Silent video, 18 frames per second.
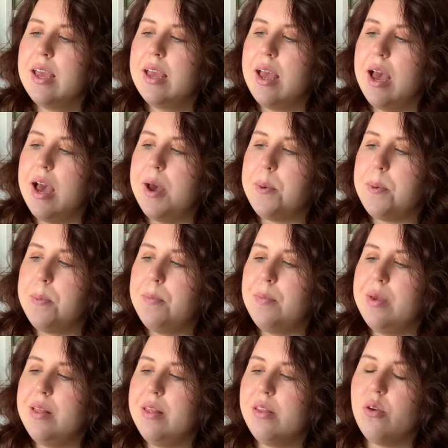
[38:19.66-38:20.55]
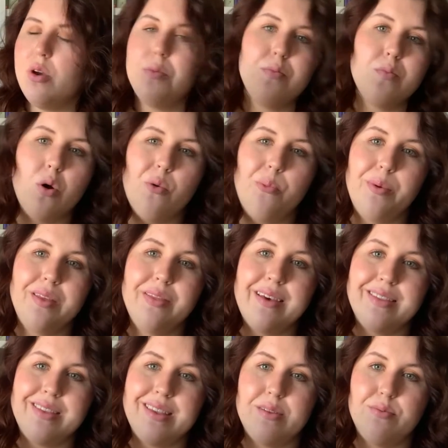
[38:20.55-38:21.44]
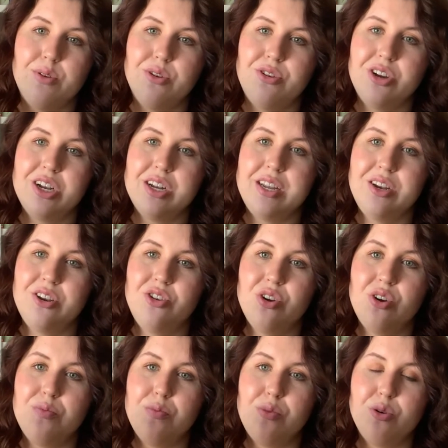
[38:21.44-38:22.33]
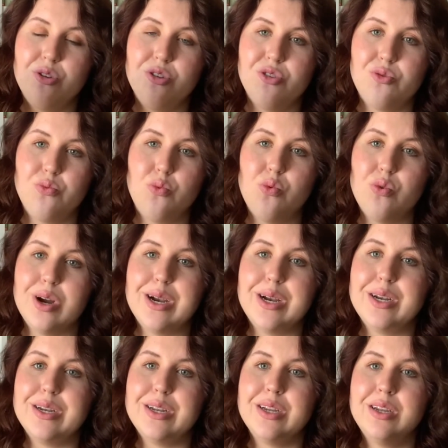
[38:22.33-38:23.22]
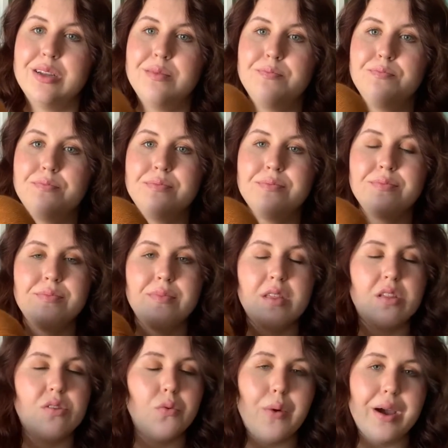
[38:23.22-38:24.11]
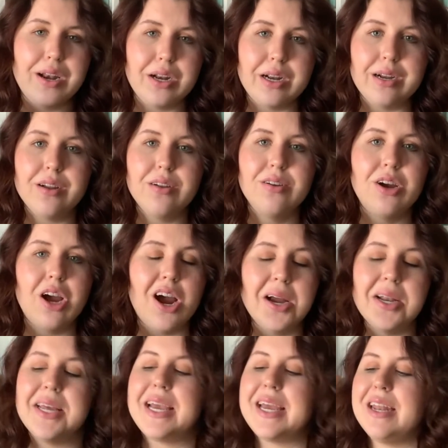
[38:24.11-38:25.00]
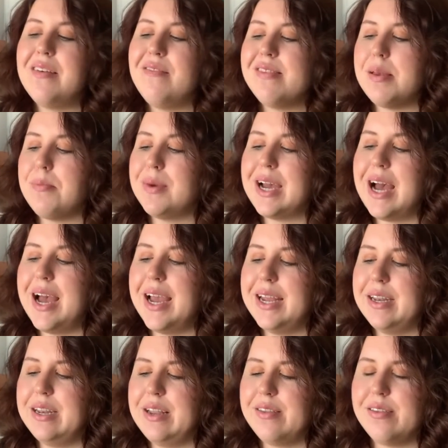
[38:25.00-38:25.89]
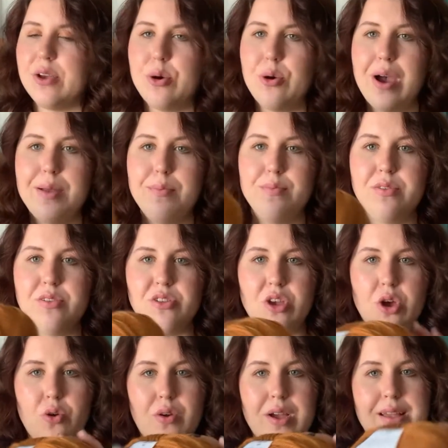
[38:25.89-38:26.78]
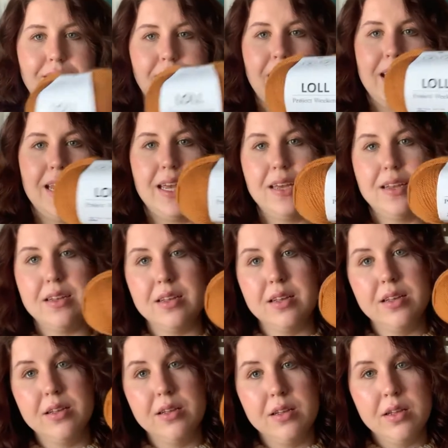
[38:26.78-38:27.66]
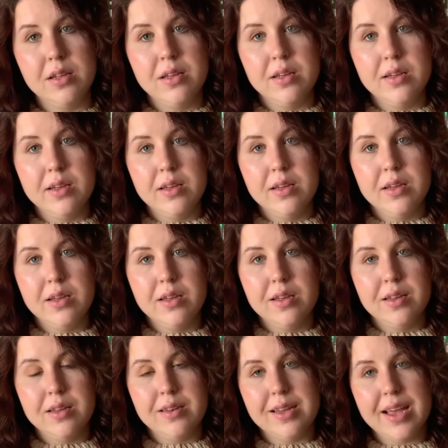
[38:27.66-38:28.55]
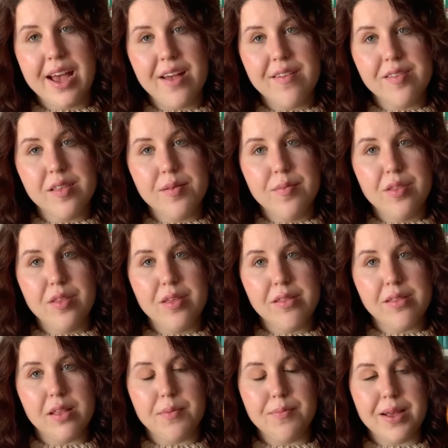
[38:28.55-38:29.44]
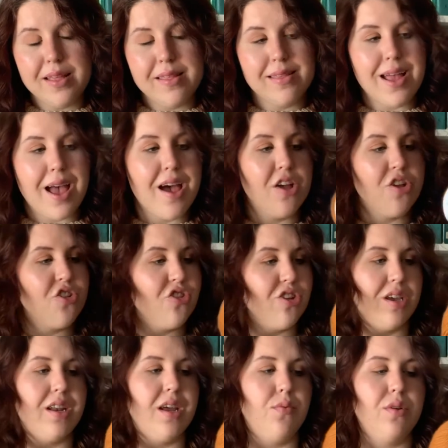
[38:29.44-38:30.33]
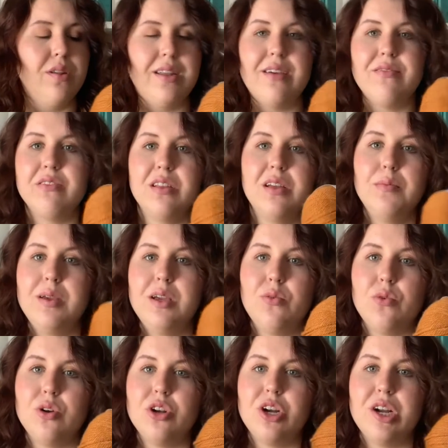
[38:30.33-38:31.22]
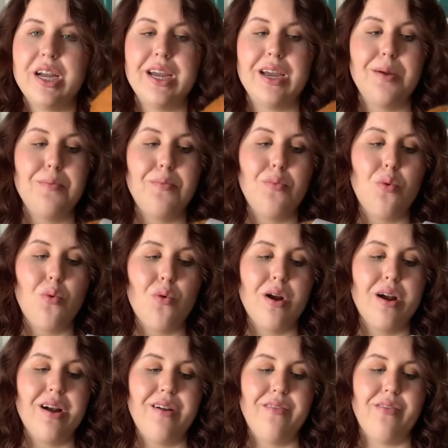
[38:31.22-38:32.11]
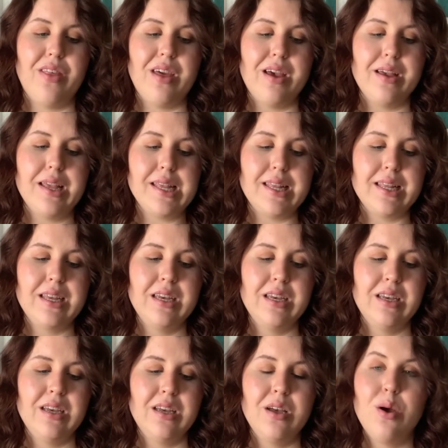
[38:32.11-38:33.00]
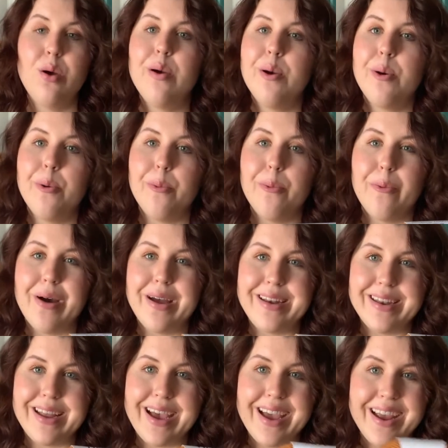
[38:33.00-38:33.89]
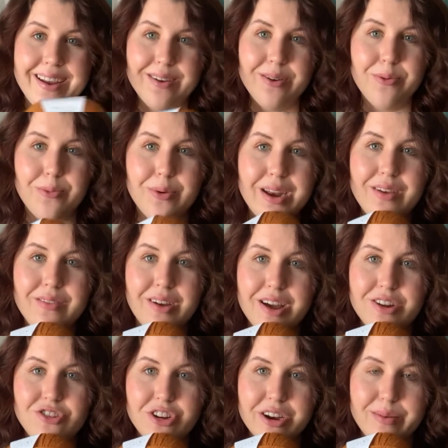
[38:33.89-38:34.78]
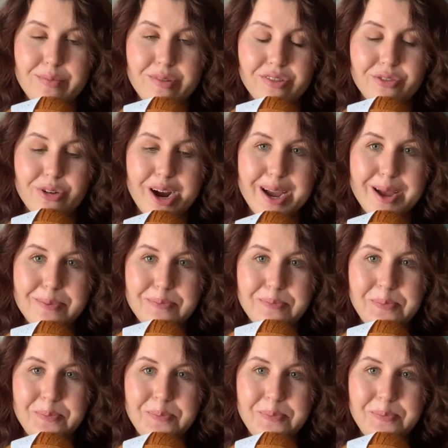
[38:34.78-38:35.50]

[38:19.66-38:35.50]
and so I'm hoping that this will turn into a most worn sweater cardigan of some kind. So I'm so excited to have some of this in my stash, and I will definitely be ordering more of this one day when I've got dreams for it.